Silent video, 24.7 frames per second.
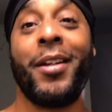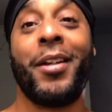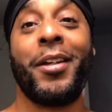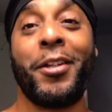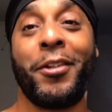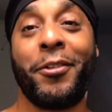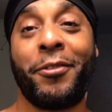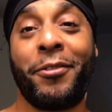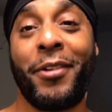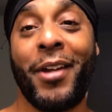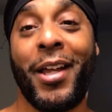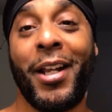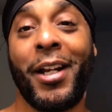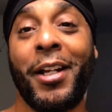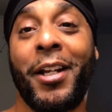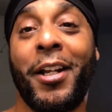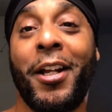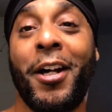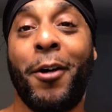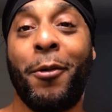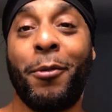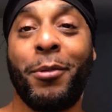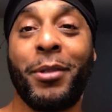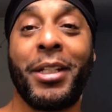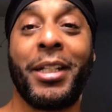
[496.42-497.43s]
you fell in
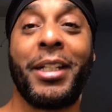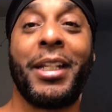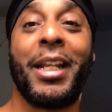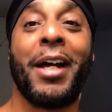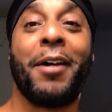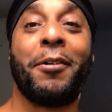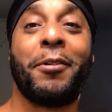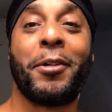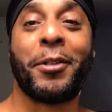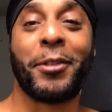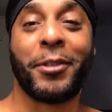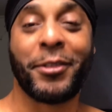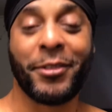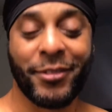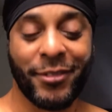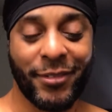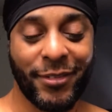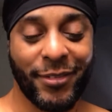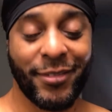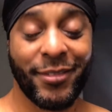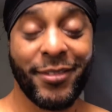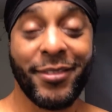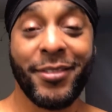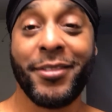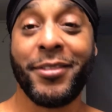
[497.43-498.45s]
love with the devil
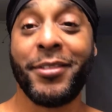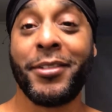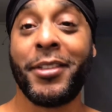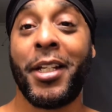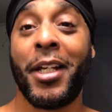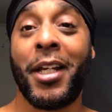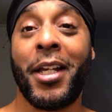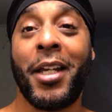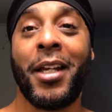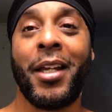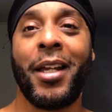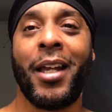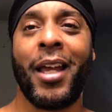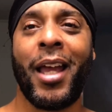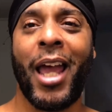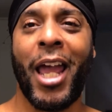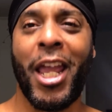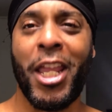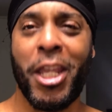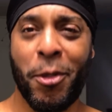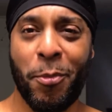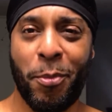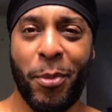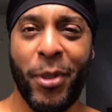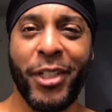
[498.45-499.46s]

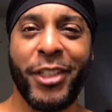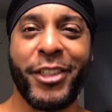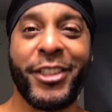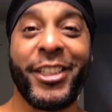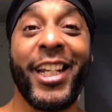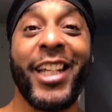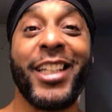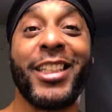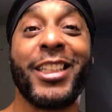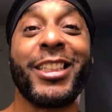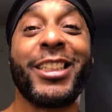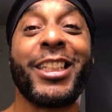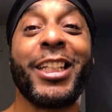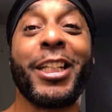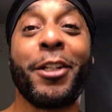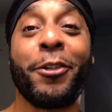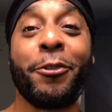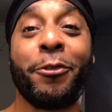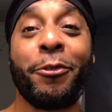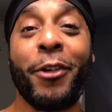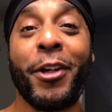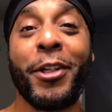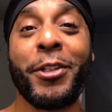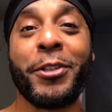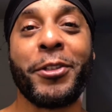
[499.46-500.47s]
and you put Jesus in the
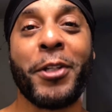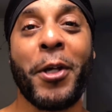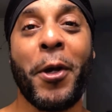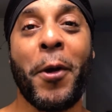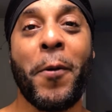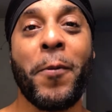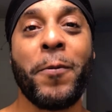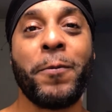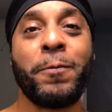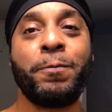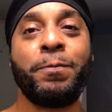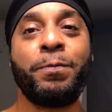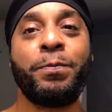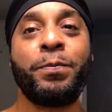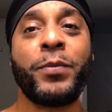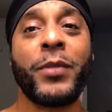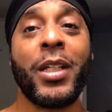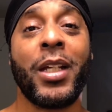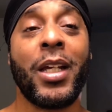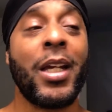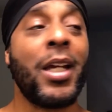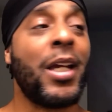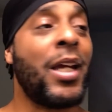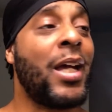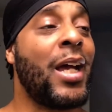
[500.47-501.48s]
friend zone.
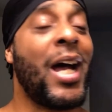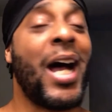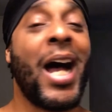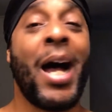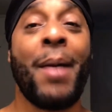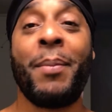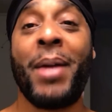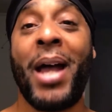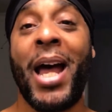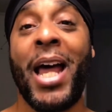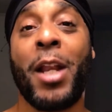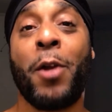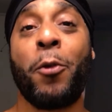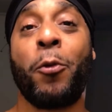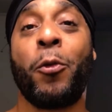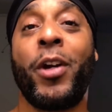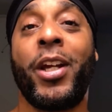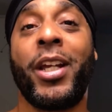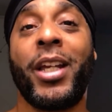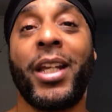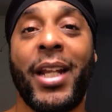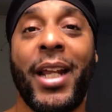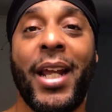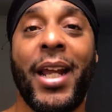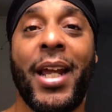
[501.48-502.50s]
I'm Allan
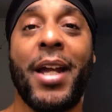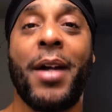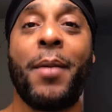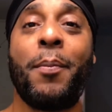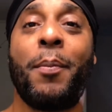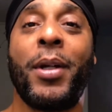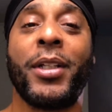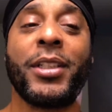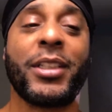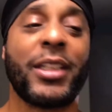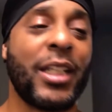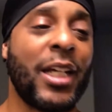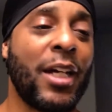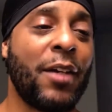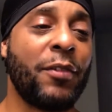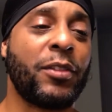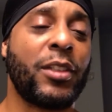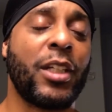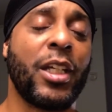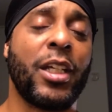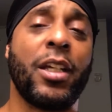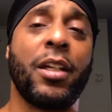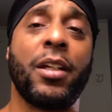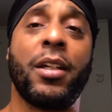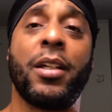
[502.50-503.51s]
Reallionaire. Much love
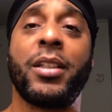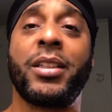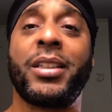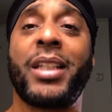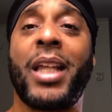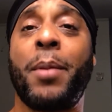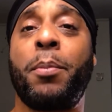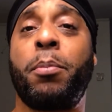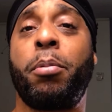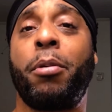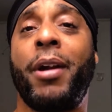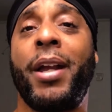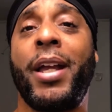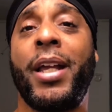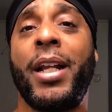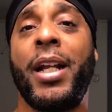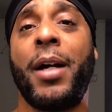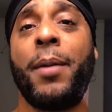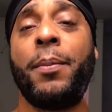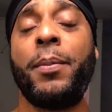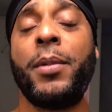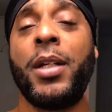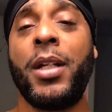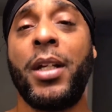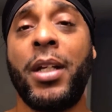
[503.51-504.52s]
to you. Stay prayed
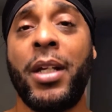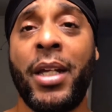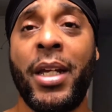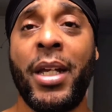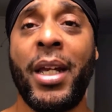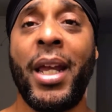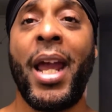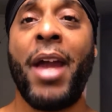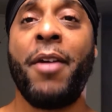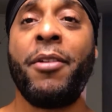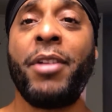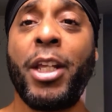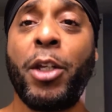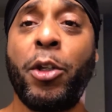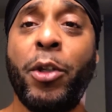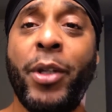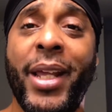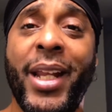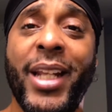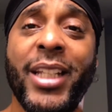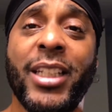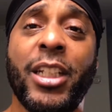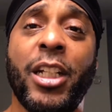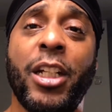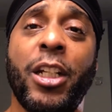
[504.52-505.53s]
up. Everything you
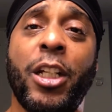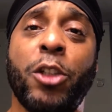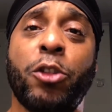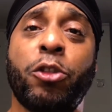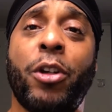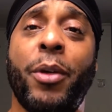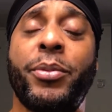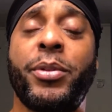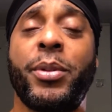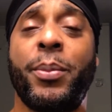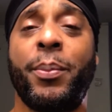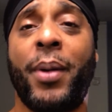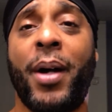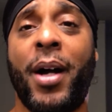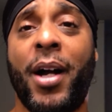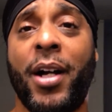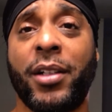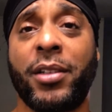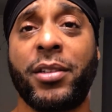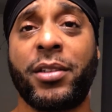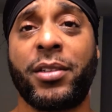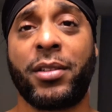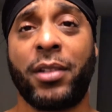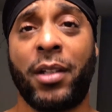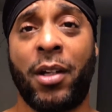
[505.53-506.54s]
need is in the description
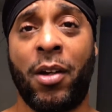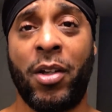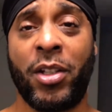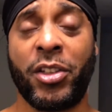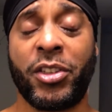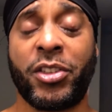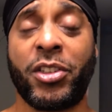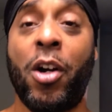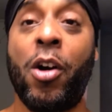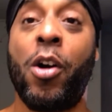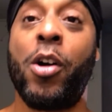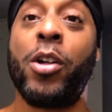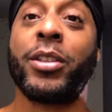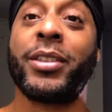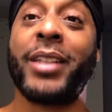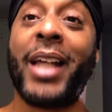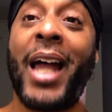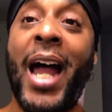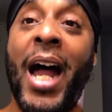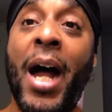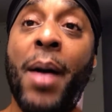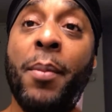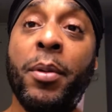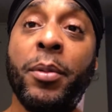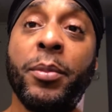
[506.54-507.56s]
box, all the songs, the
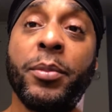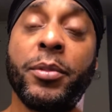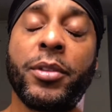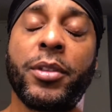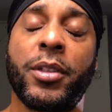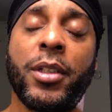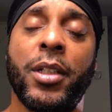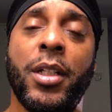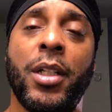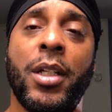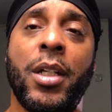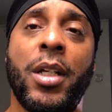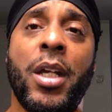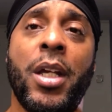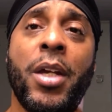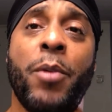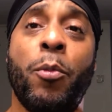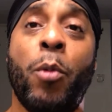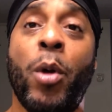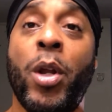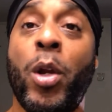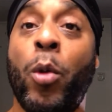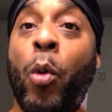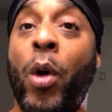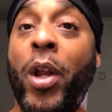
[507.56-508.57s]
albums.
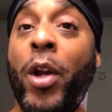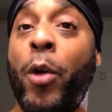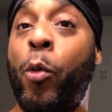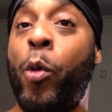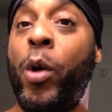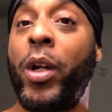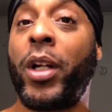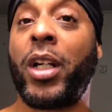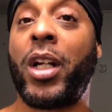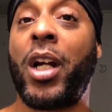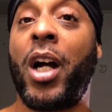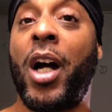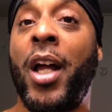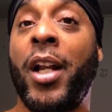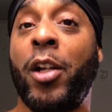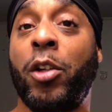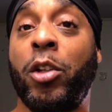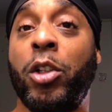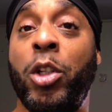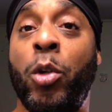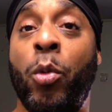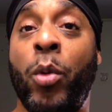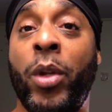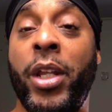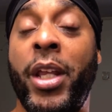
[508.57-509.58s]
If you want a
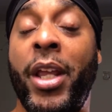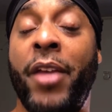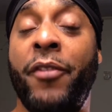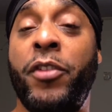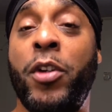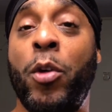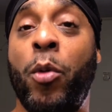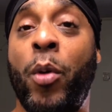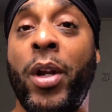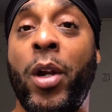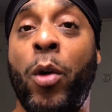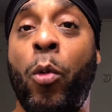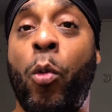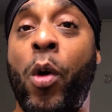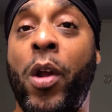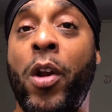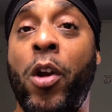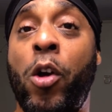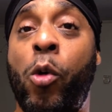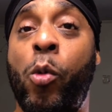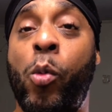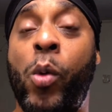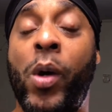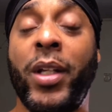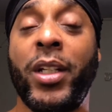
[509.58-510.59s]

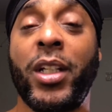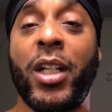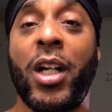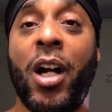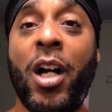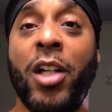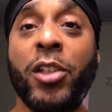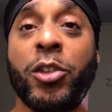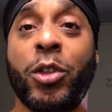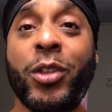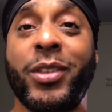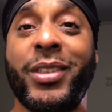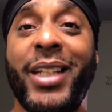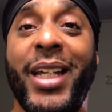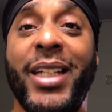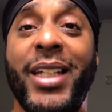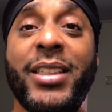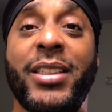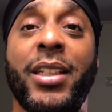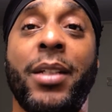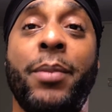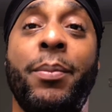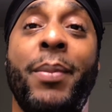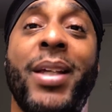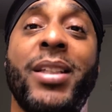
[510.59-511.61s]
one-on-one
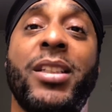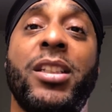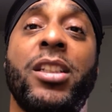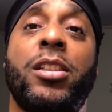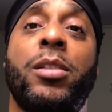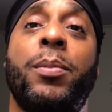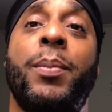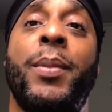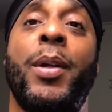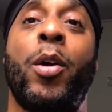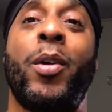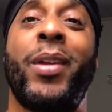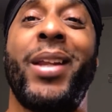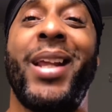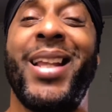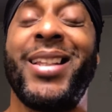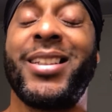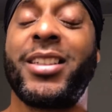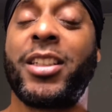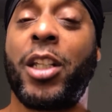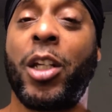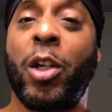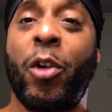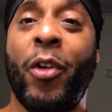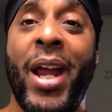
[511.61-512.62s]
consultation, message me on
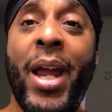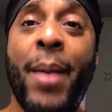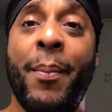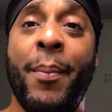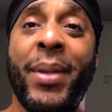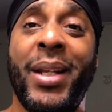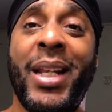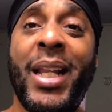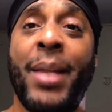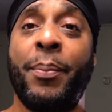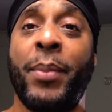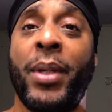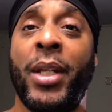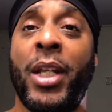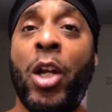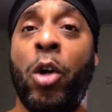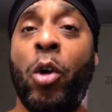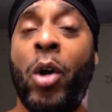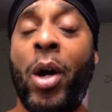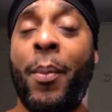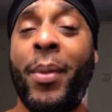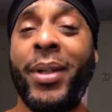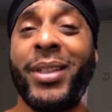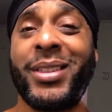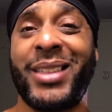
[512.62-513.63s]
Instagram and let me know
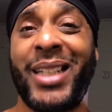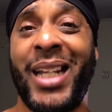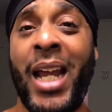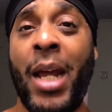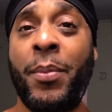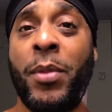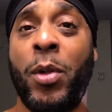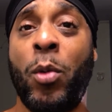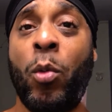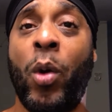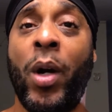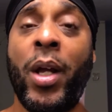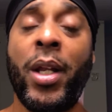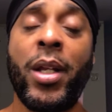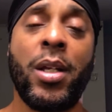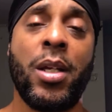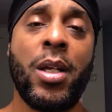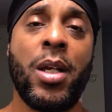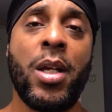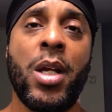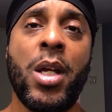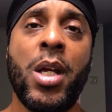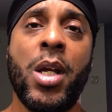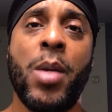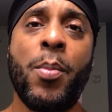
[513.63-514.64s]
how much time you want.
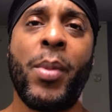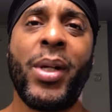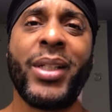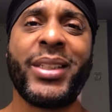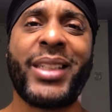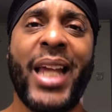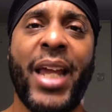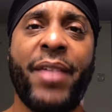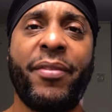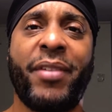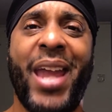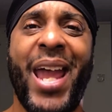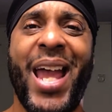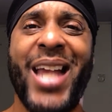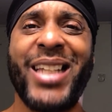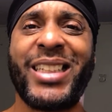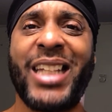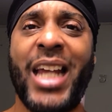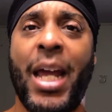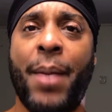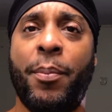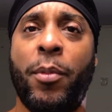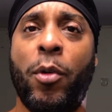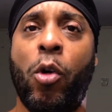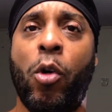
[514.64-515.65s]
Must have Cash
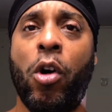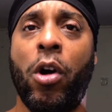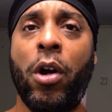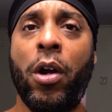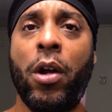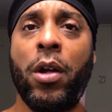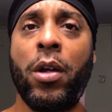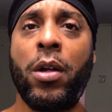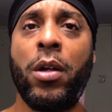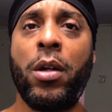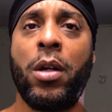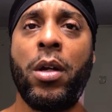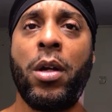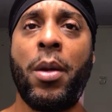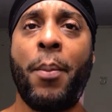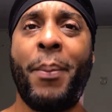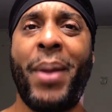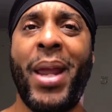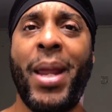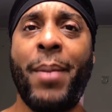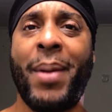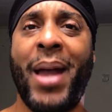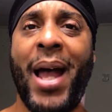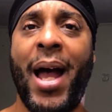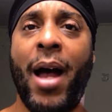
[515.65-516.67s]
App or
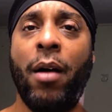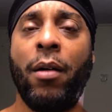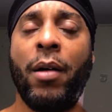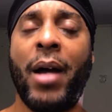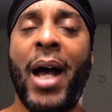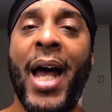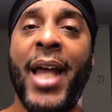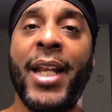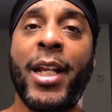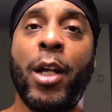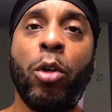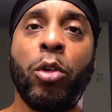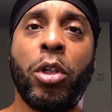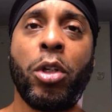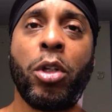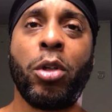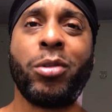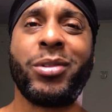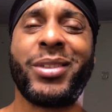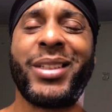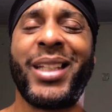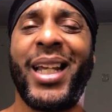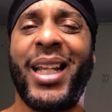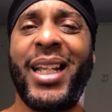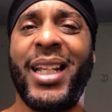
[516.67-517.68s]
PayPal. I don't do
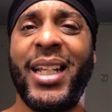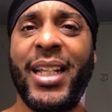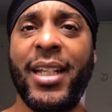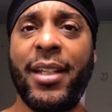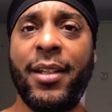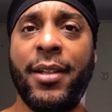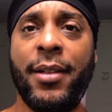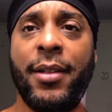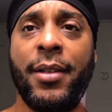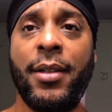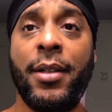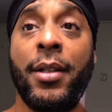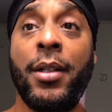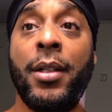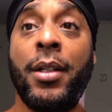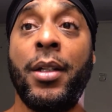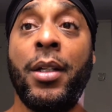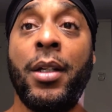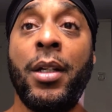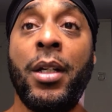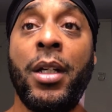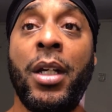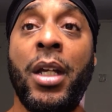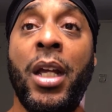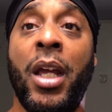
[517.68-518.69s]
Zelle.
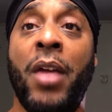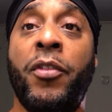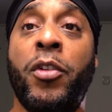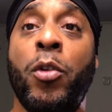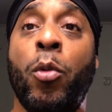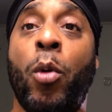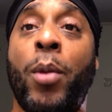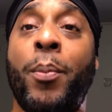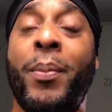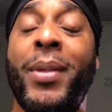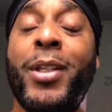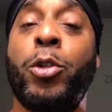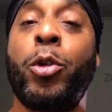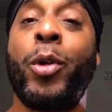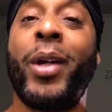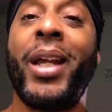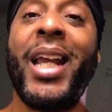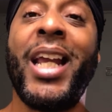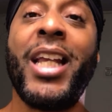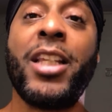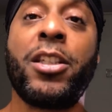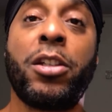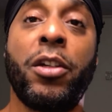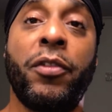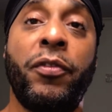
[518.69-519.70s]
If you want me to
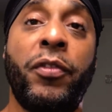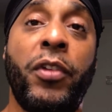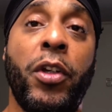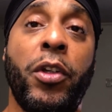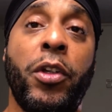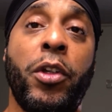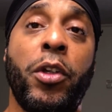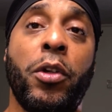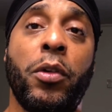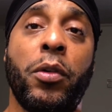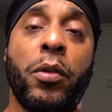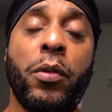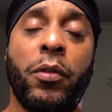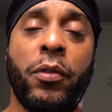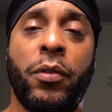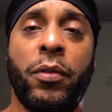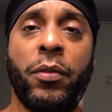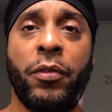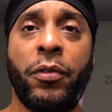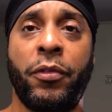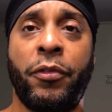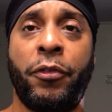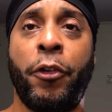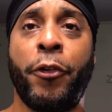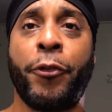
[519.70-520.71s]
interview you
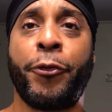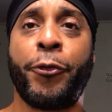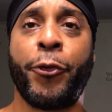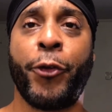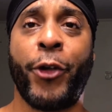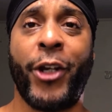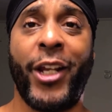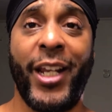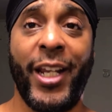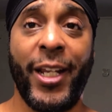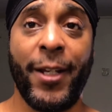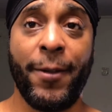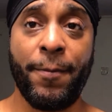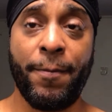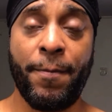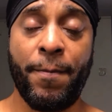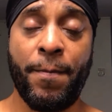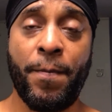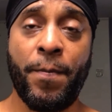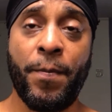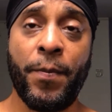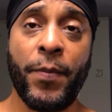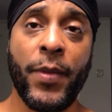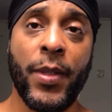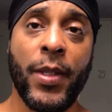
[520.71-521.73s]
for free,
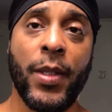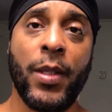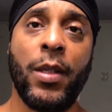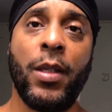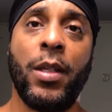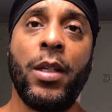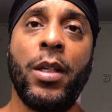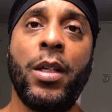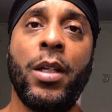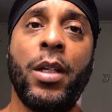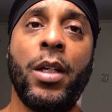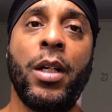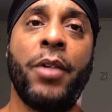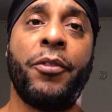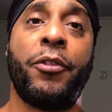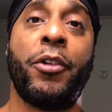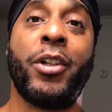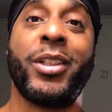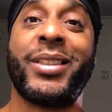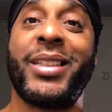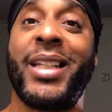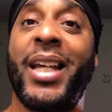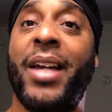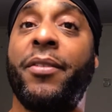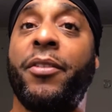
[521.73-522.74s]
for
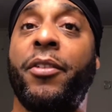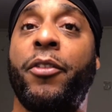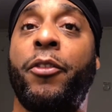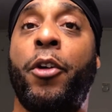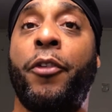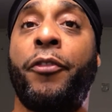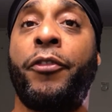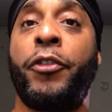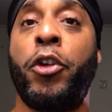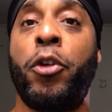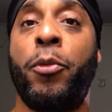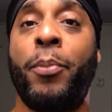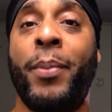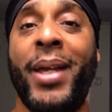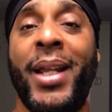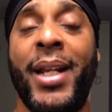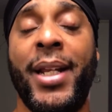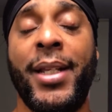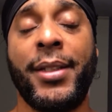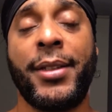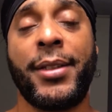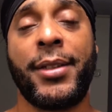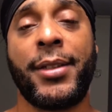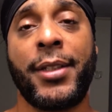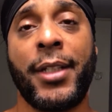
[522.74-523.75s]
a few
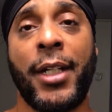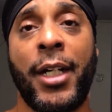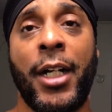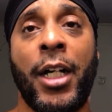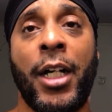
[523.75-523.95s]
minutes,